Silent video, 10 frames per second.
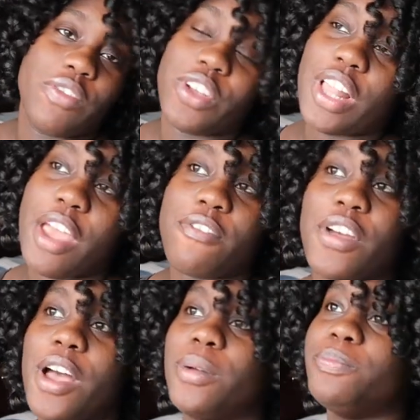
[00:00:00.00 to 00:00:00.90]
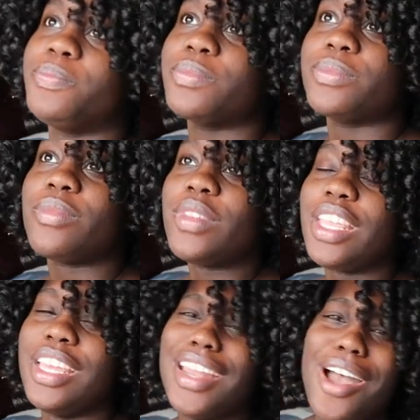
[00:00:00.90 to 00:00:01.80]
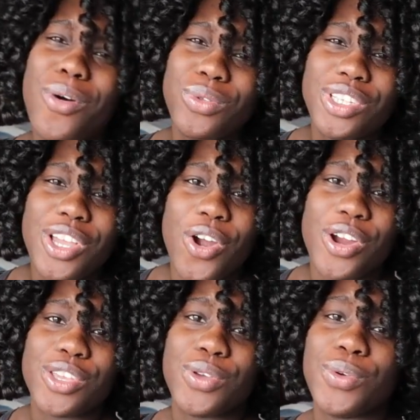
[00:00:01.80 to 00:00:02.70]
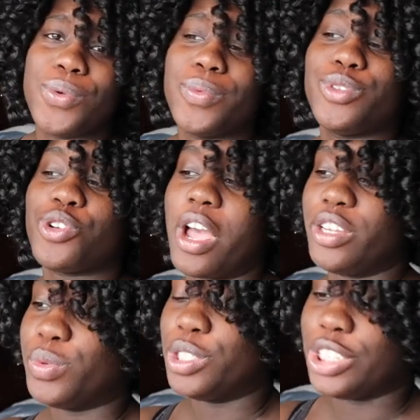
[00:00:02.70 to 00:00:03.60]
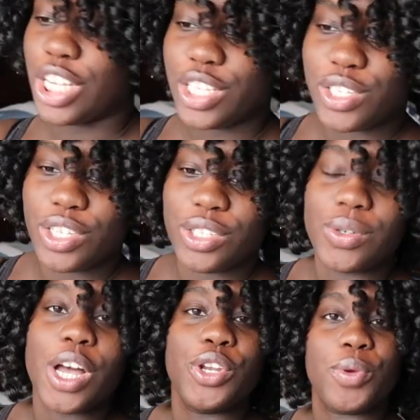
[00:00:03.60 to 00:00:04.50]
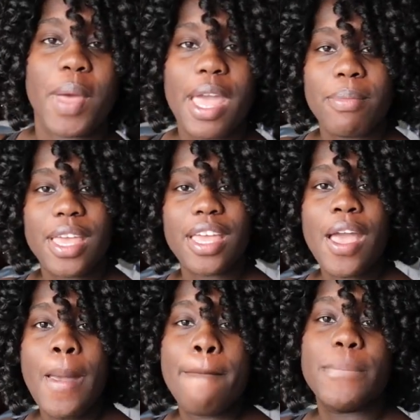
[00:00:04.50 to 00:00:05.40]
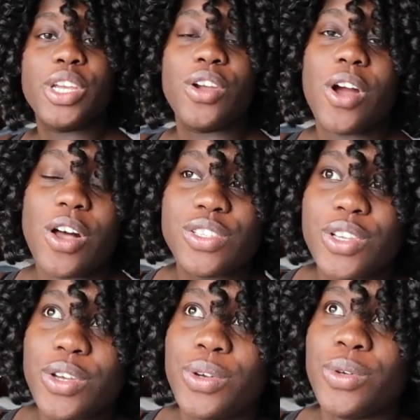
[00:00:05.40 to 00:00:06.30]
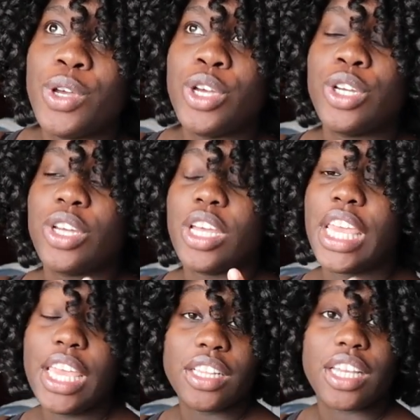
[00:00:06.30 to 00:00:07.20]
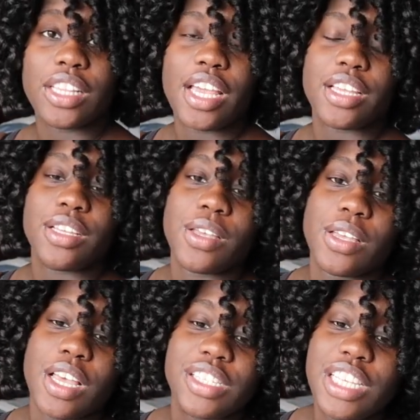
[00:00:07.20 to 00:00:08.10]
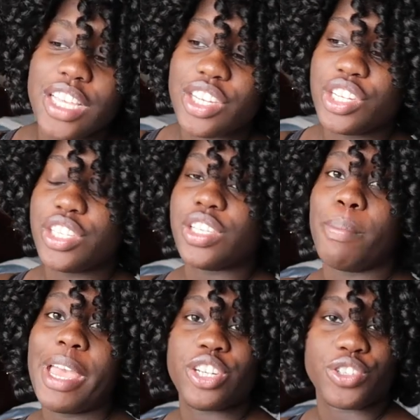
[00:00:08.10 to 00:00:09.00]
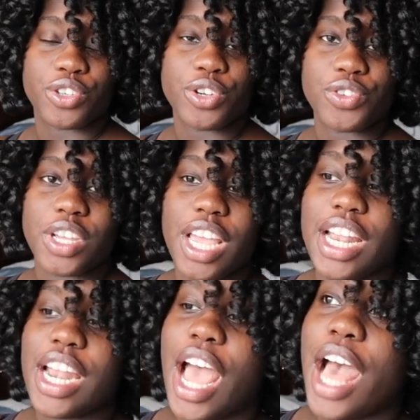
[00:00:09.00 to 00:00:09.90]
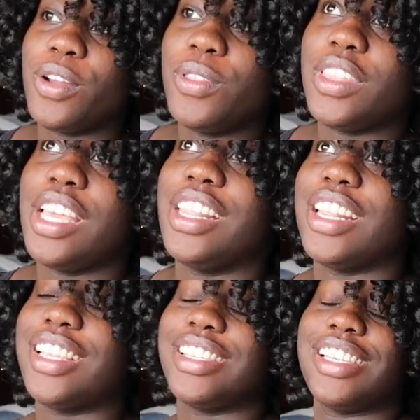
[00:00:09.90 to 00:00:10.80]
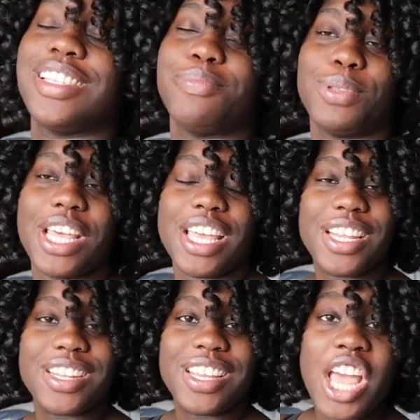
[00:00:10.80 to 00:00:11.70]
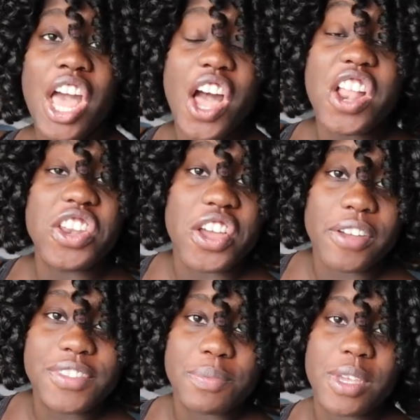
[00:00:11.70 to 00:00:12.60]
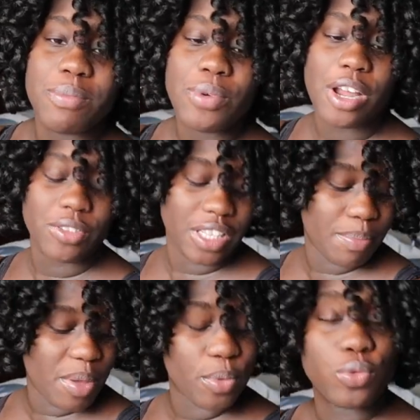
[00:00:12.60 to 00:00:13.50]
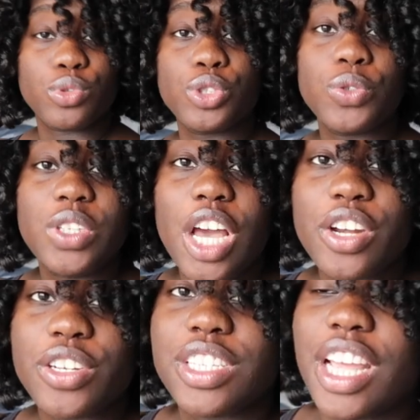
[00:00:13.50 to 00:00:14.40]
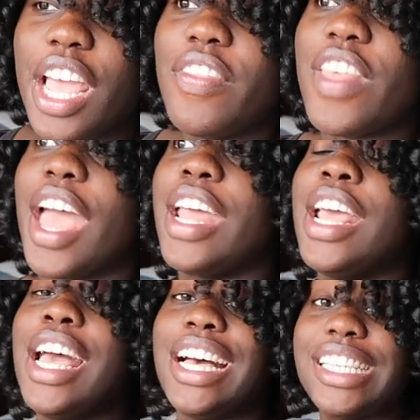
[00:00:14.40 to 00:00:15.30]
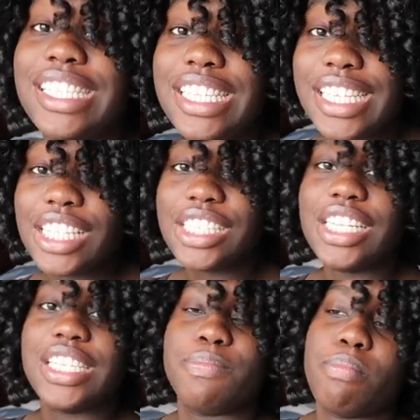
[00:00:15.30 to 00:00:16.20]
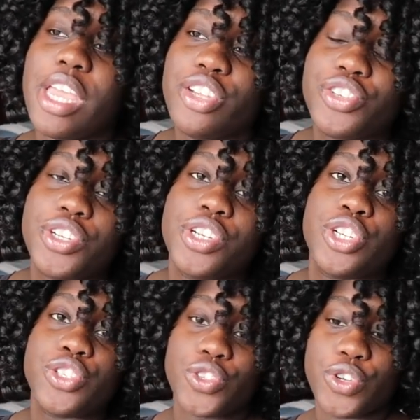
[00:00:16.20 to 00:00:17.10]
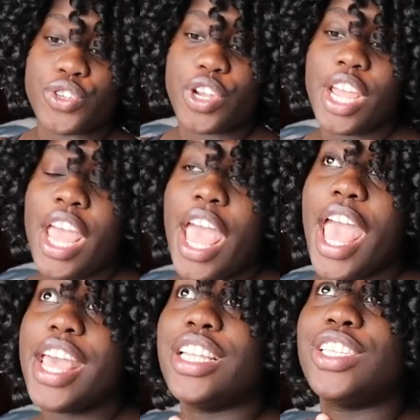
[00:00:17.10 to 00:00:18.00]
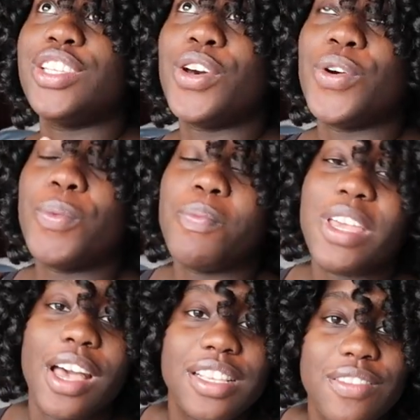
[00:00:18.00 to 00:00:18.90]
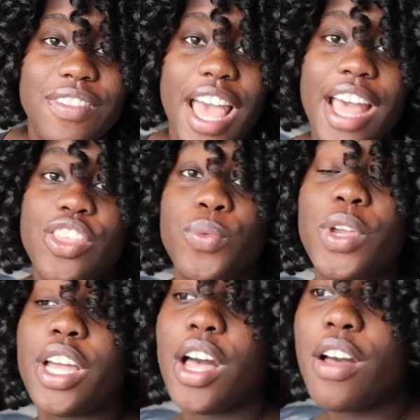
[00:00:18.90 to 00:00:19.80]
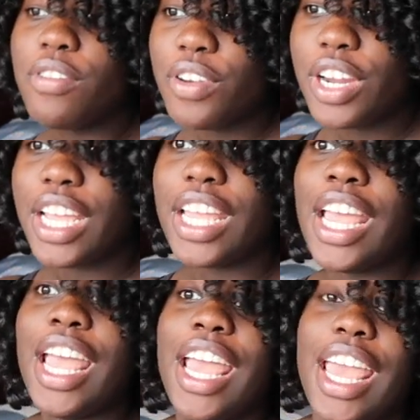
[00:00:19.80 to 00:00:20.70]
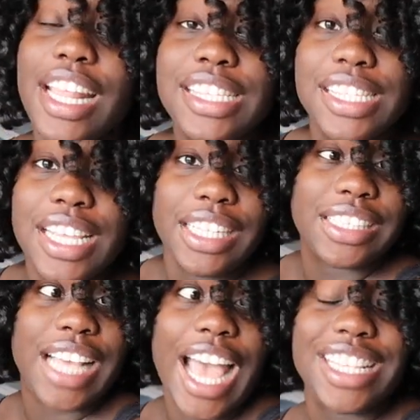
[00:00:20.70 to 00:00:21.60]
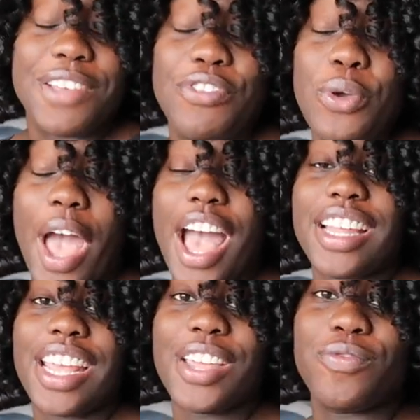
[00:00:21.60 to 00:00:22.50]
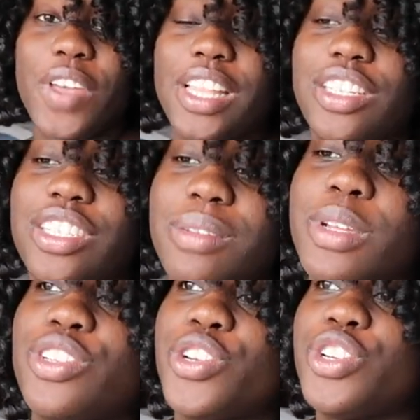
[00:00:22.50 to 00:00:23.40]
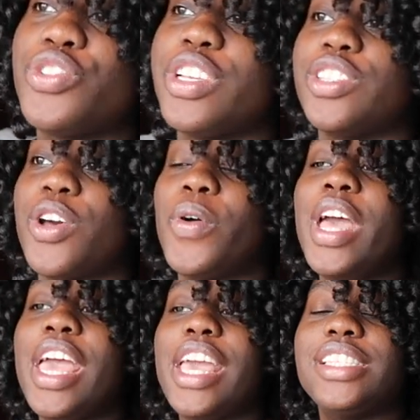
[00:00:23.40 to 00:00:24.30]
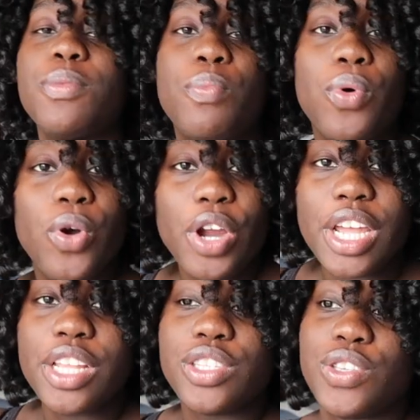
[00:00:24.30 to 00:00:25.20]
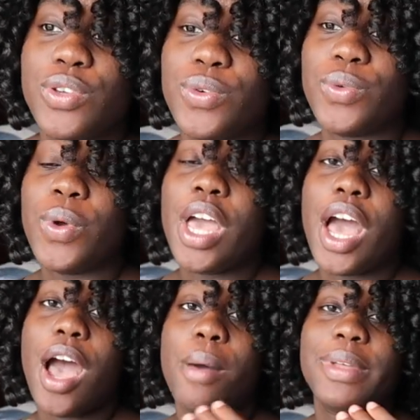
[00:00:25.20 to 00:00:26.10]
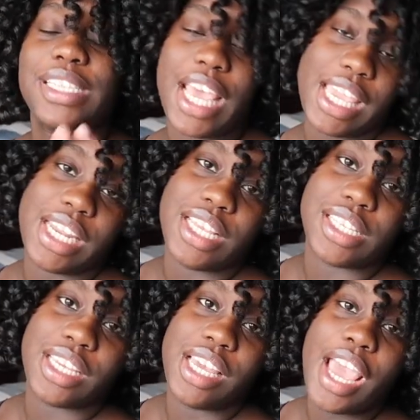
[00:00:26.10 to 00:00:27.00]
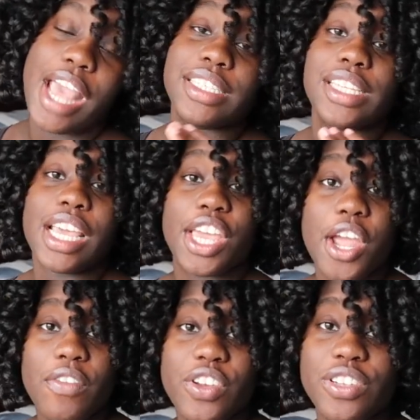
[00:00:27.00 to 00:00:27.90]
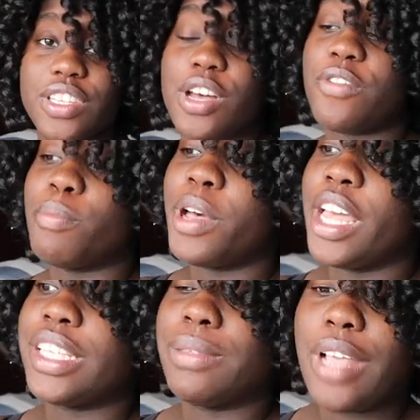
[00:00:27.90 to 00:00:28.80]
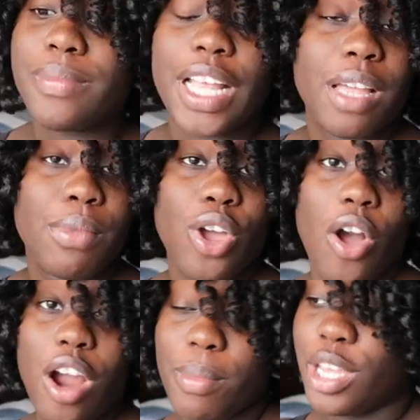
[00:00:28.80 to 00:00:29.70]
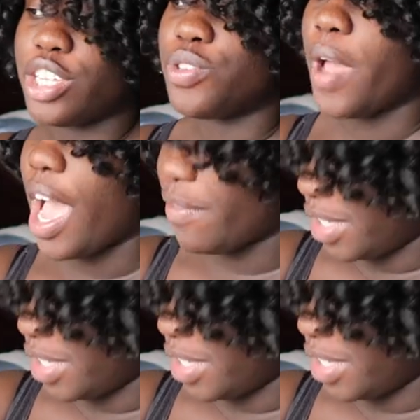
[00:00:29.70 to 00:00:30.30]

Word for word: of your life. Um, not only are you trying to adjust to a new baby, but you're also healing. Like a c-section is a major surgery and i don't think that this is explained enough to people i don't think that people truly understand that a c-section is major surgery and so because of that the recovery it's it's as if you had a, a legitimate surgery so it's important to um, take it easy and to take care of yourself but sometimes that can be hard because you have